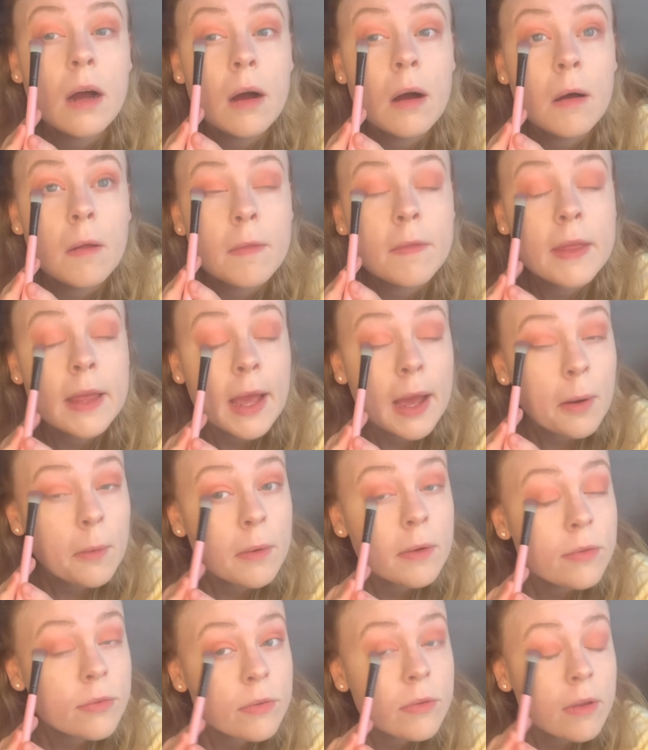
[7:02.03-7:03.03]
on the
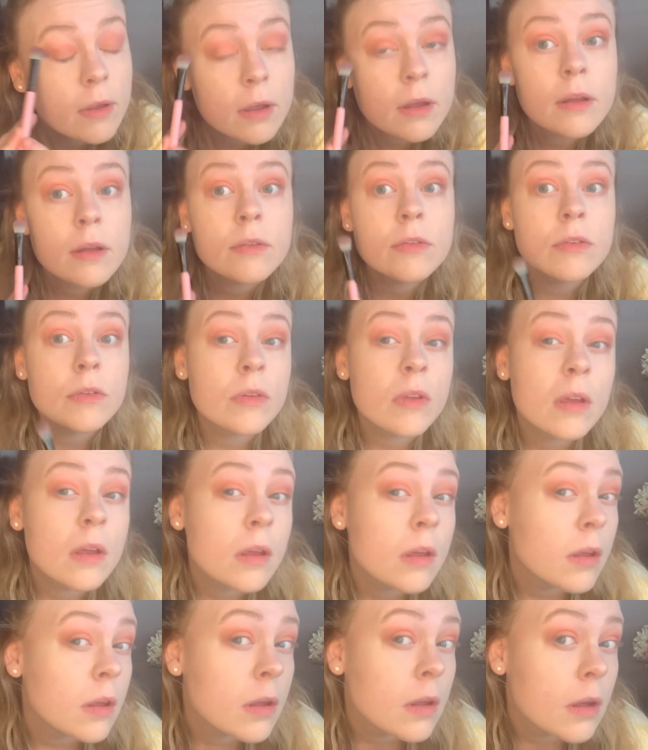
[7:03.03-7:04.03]
outskirts,
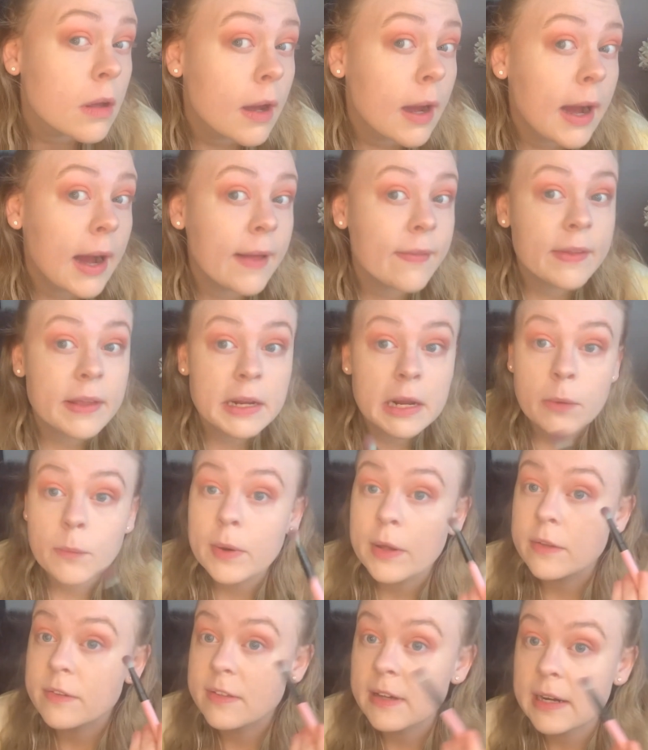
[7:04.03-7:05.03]
and then I
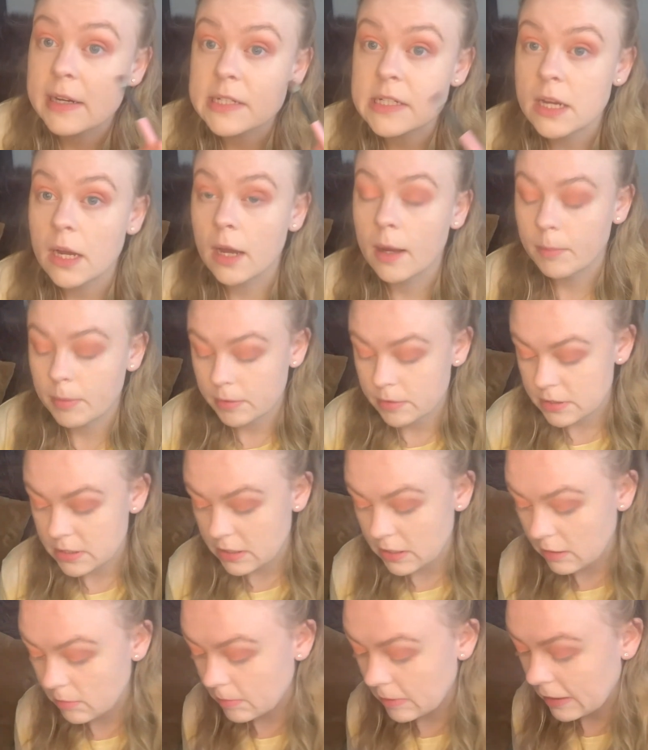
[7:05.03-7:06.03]
will tidy it up
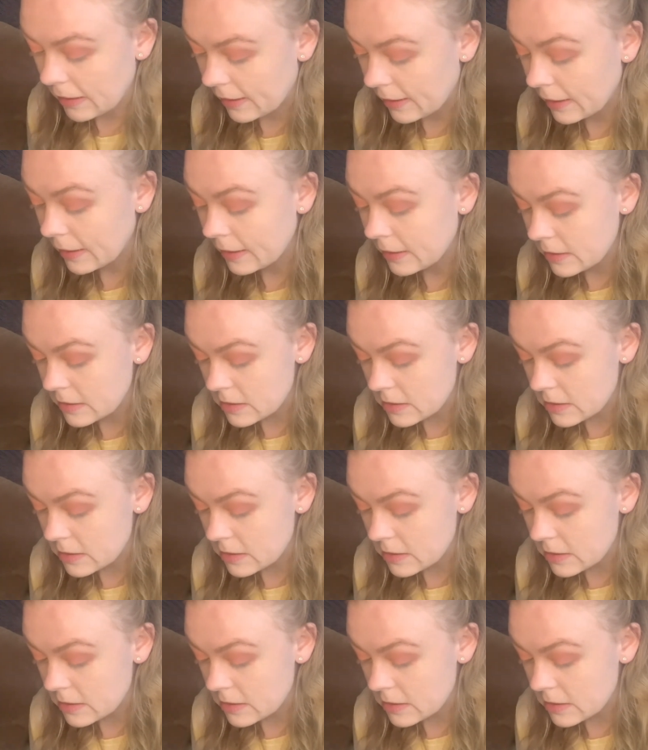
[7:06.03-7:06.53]
underneath my eyes.